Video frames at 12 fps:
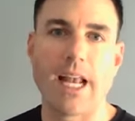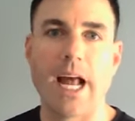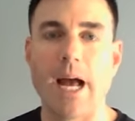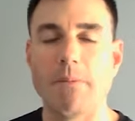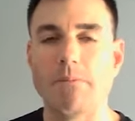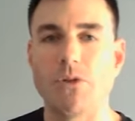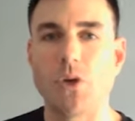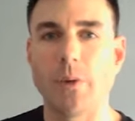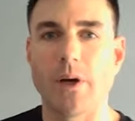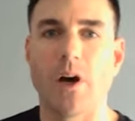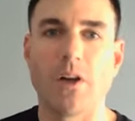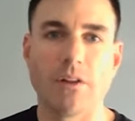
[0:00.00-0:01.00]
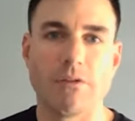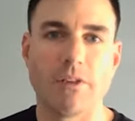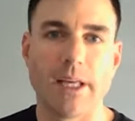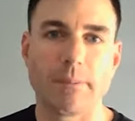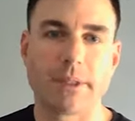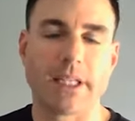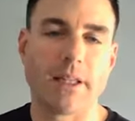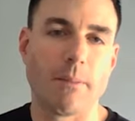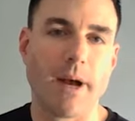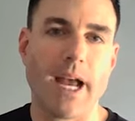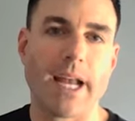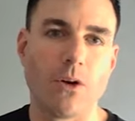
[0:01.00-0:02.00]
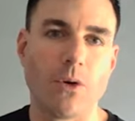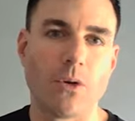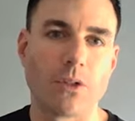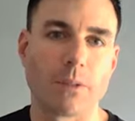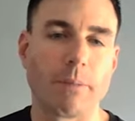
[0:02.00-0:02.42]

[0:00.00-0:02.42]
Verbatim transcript: and I'm doing all the flips and the buy and holds,